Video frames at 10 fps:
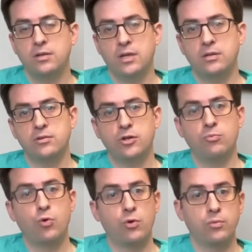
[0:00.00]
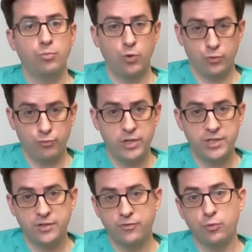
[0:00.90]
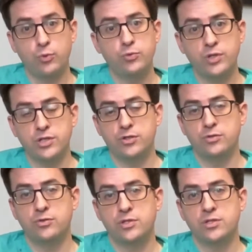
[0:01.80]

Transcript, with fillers: and you know, more, more risk for wound issues.